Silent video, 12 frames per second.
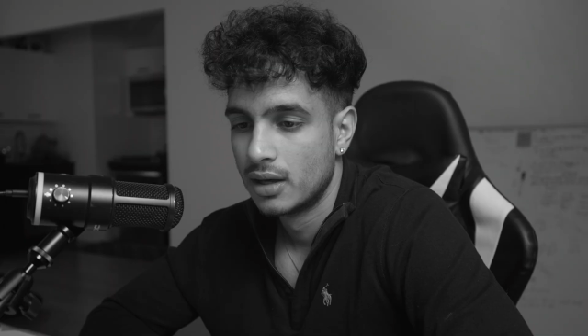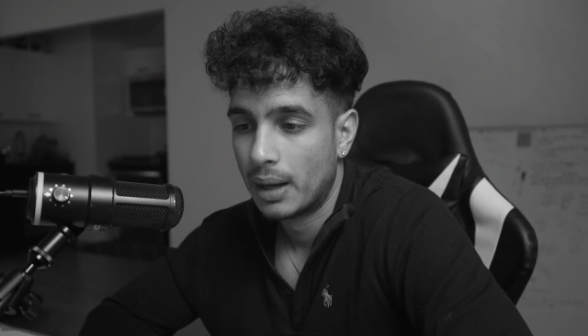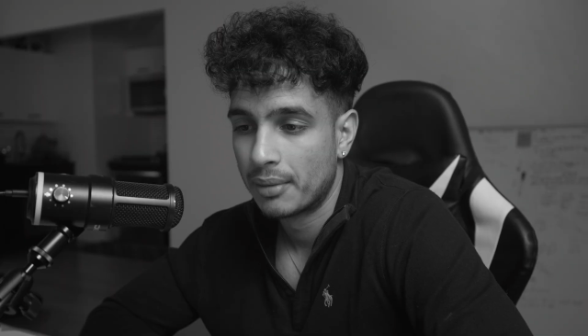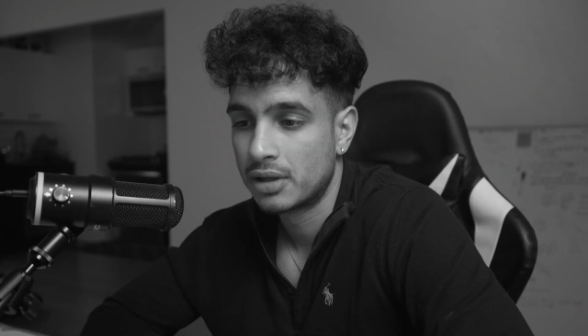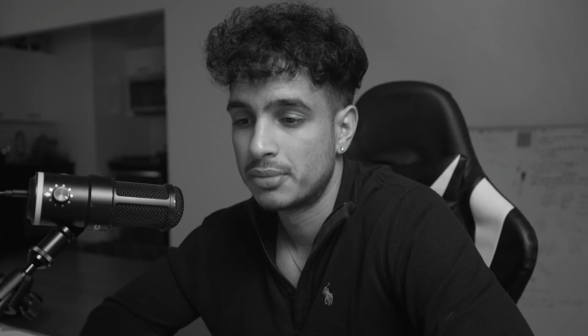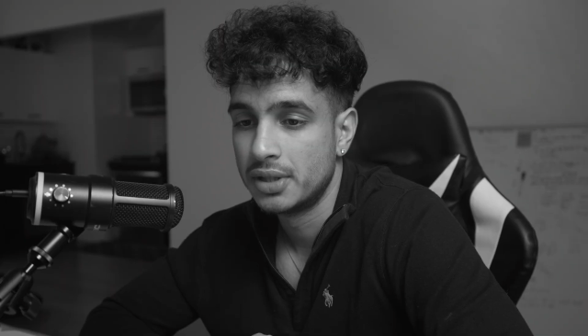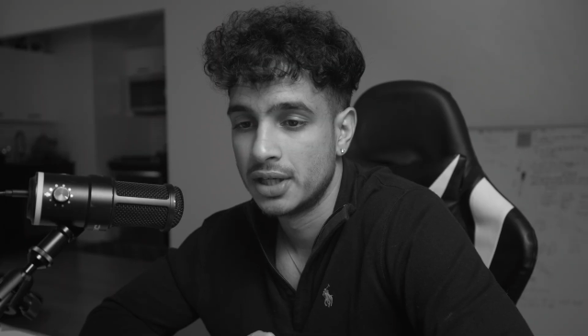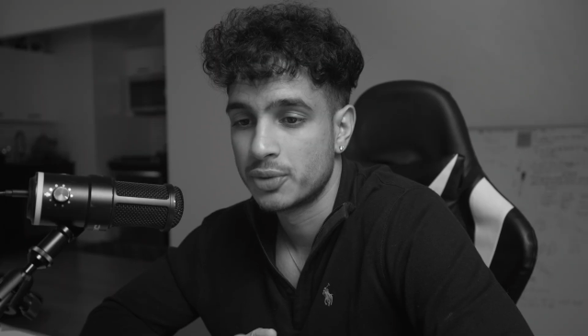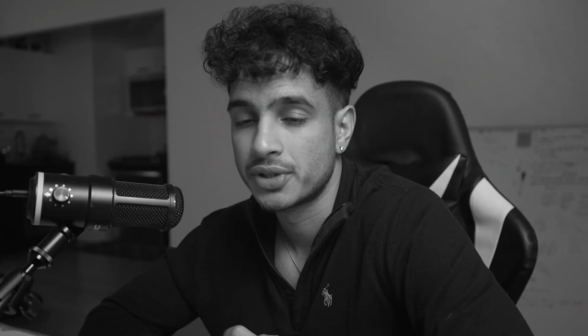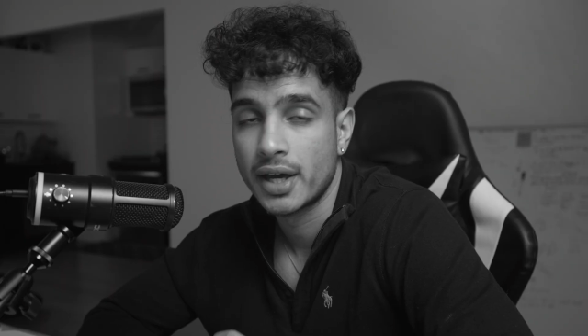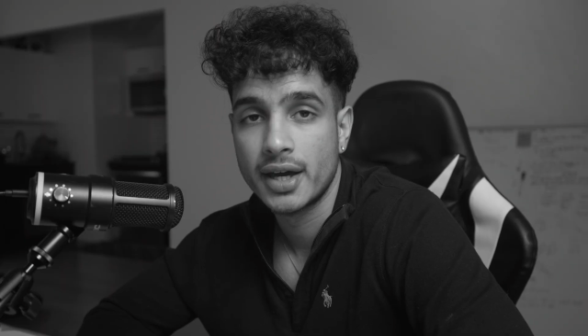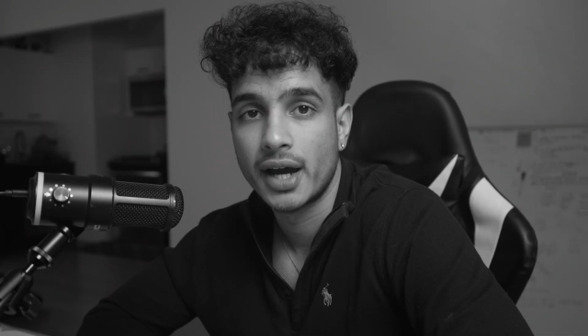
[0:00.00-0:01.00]
I'm going to be hit with
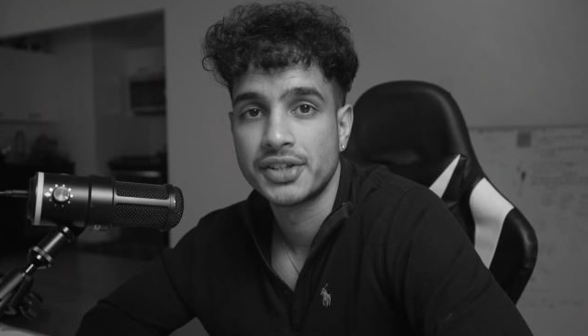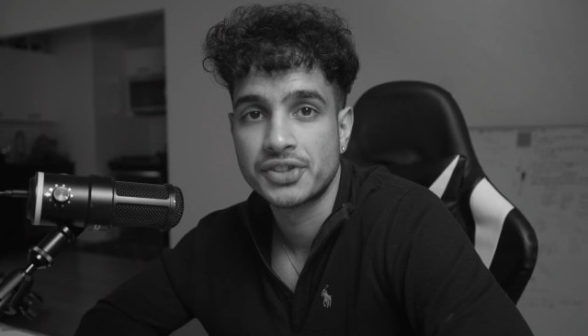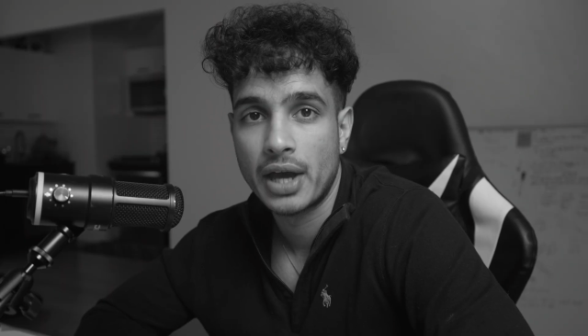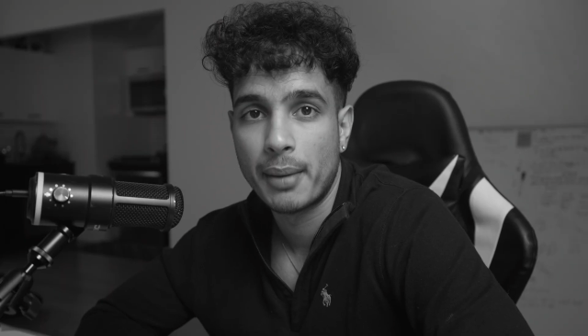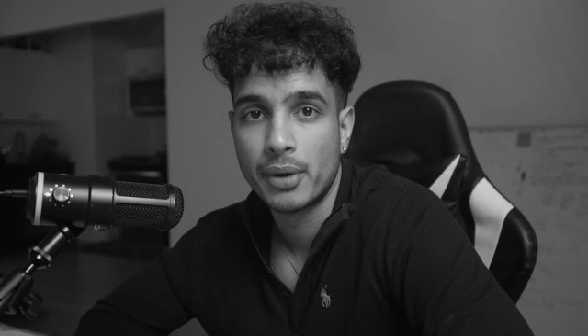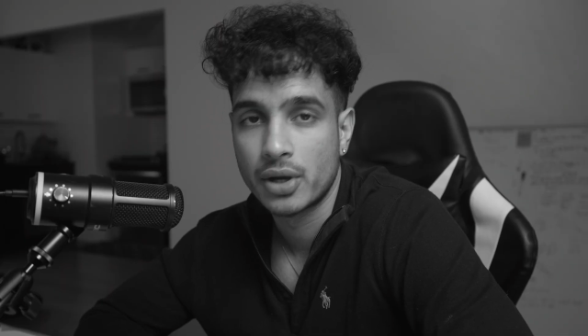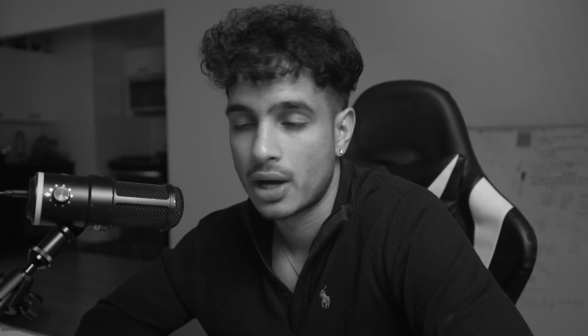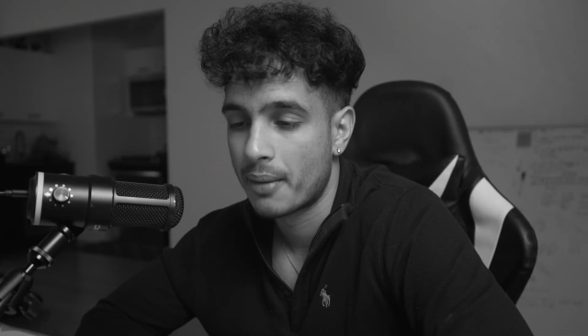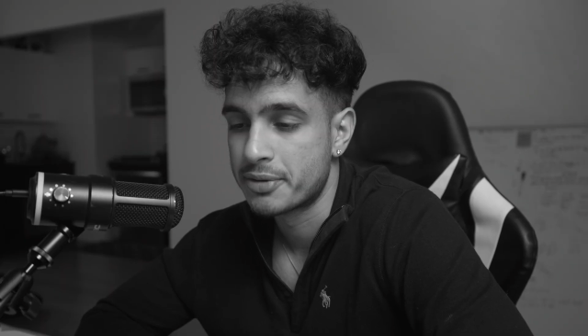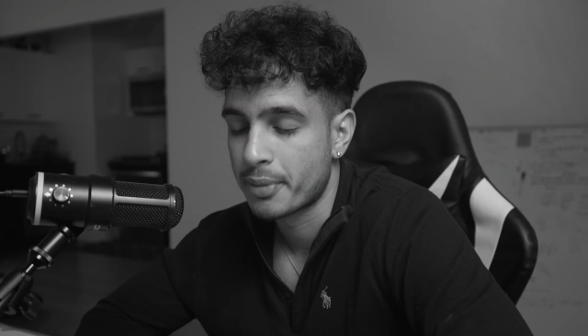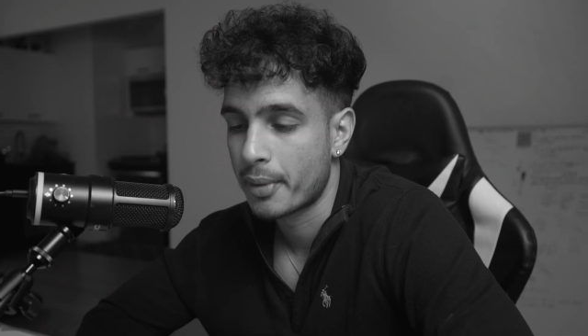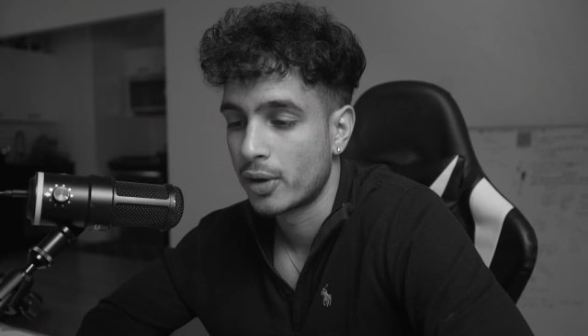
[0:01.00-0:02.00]
the AI scammer
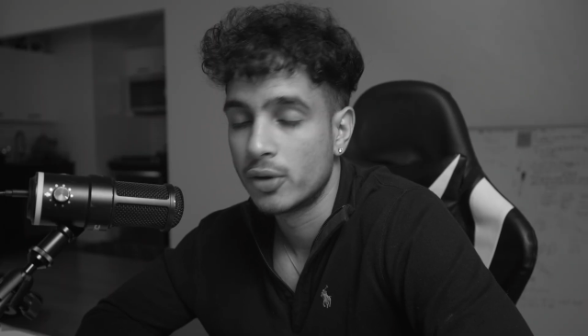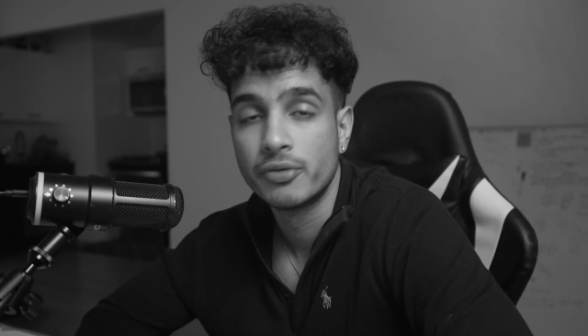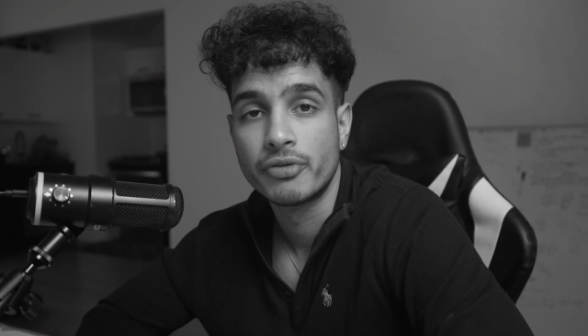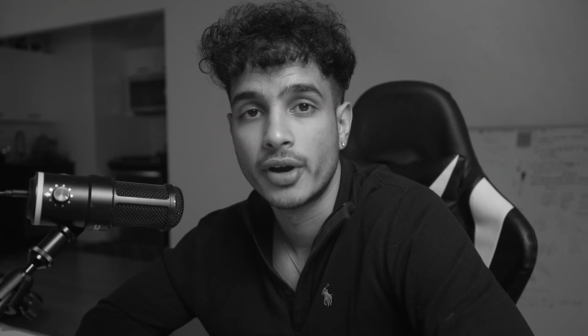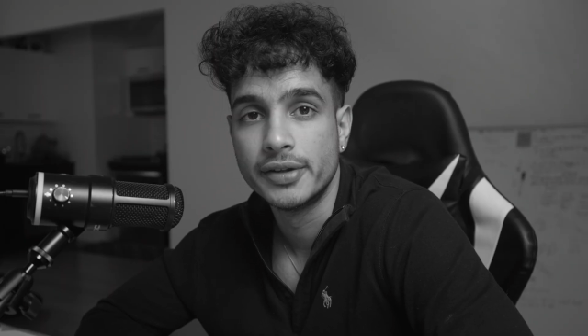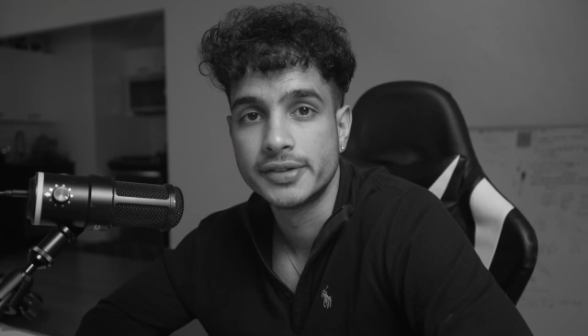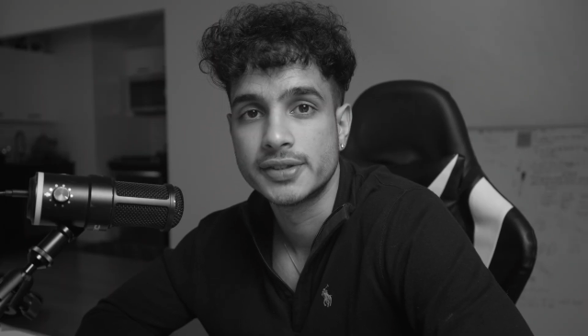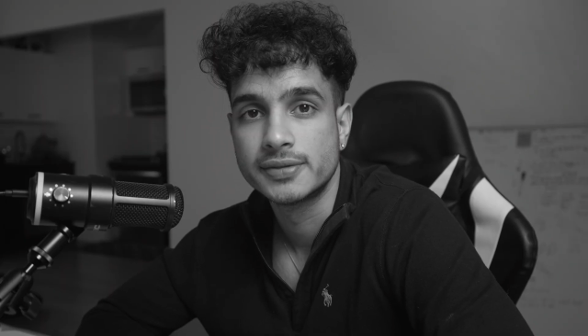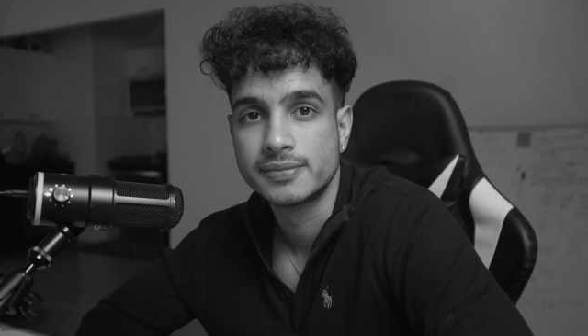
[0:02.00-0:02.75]
comment by my own friends.